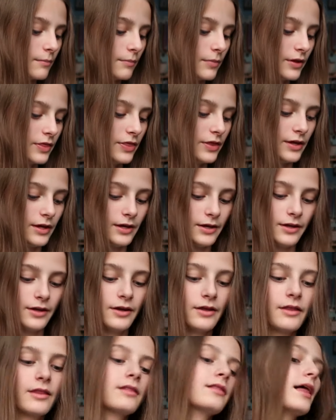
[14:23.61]
But
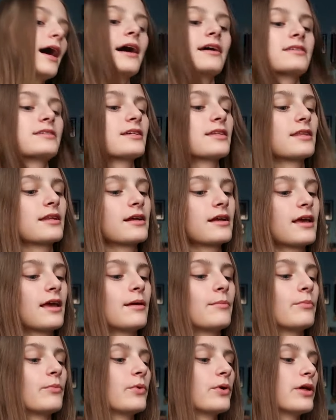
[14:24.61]
then last thing that it
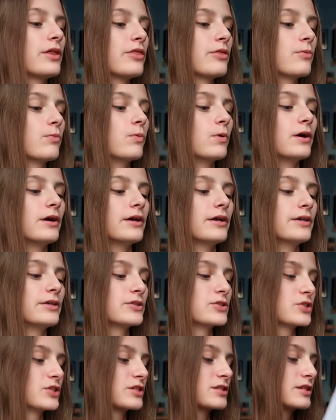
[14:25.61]
came with
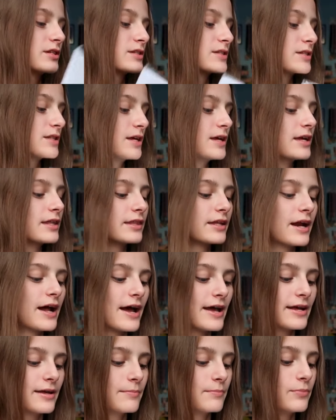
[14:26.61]
was just this thing that
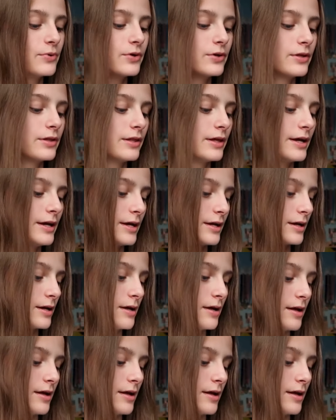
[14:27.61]
I can put like